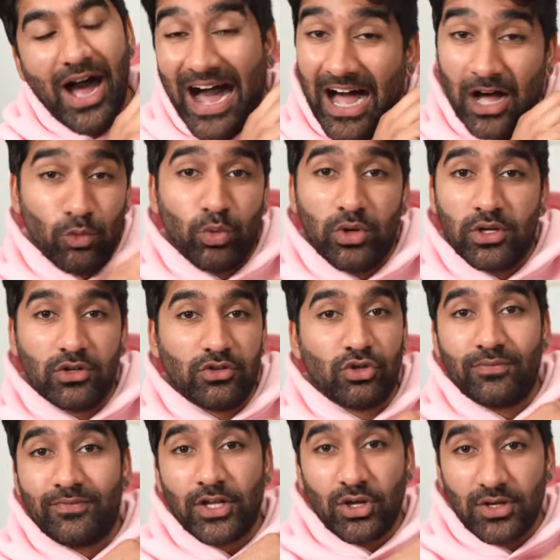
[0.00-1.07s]
I would
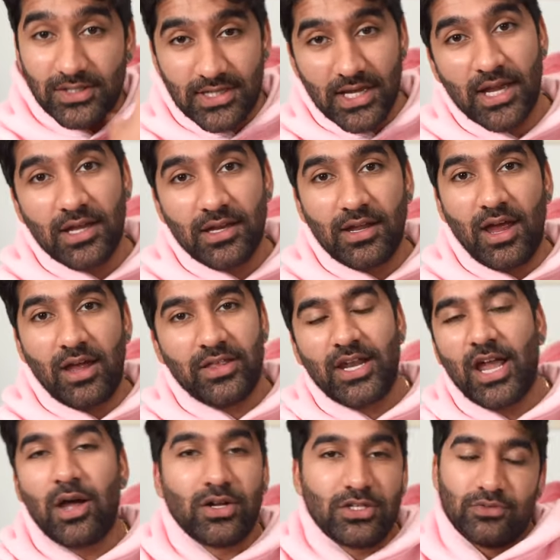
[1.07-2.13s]
do videos then and then
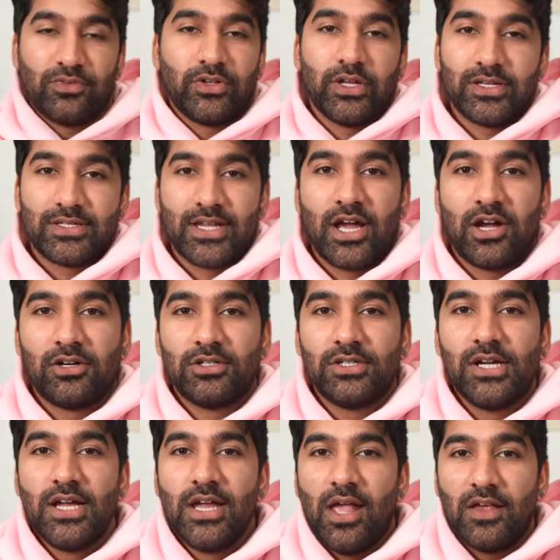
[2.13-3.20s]
how I do videos now
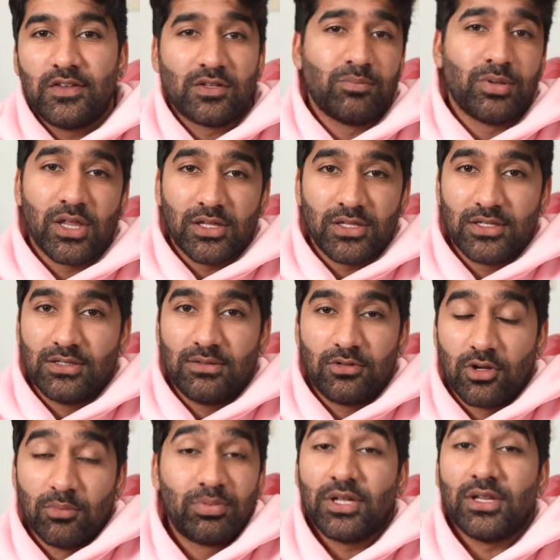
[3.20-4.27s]
is
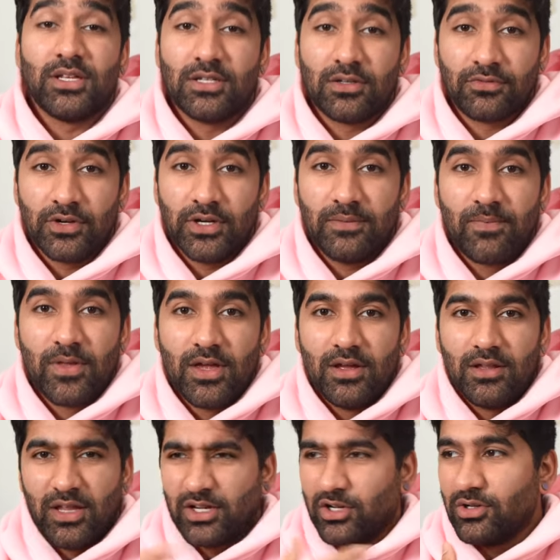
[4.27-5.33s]
completely different.
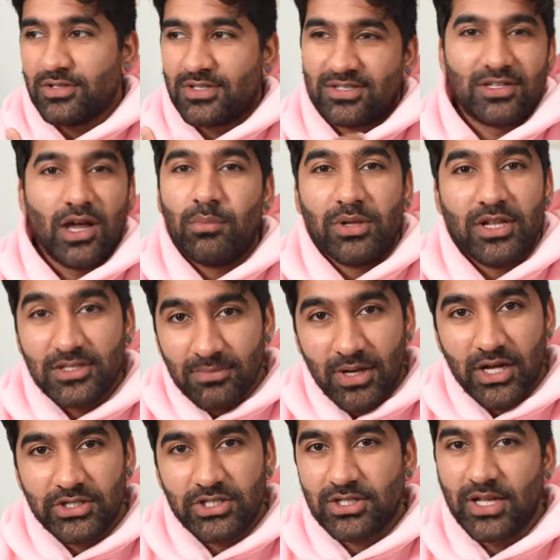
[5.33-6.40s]
Like I don't stumble as
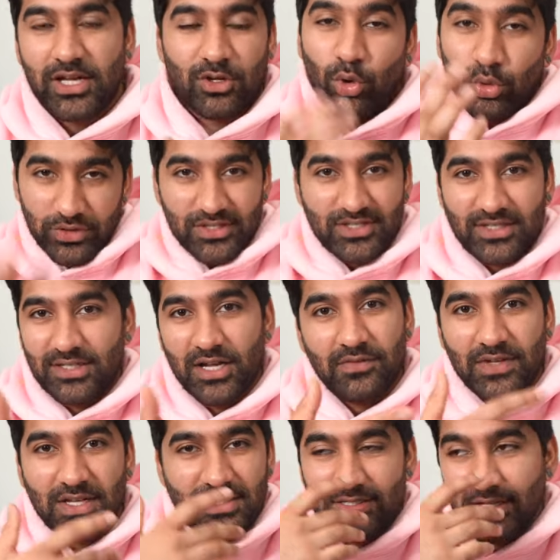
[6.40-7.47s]
much, like all this
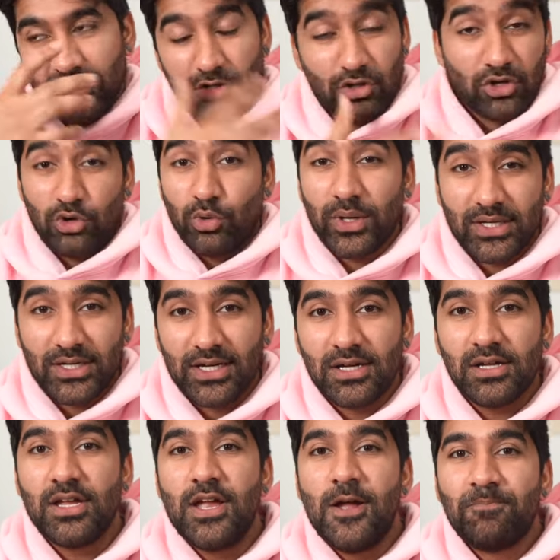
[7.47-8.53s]
stuff gets done a lot
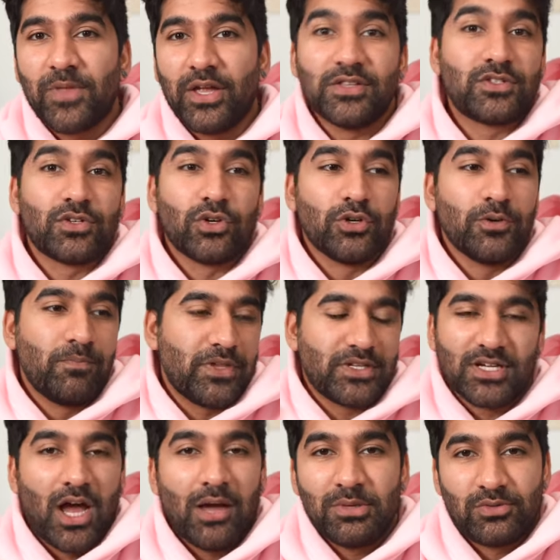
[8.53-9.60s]
quicker. And so the
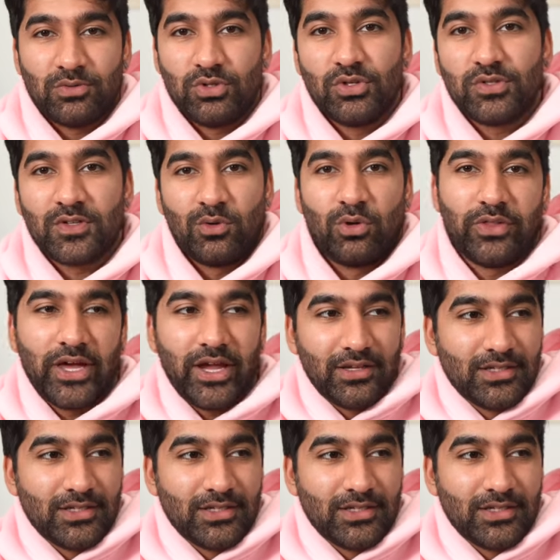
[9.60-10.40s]
time is reduced and all that.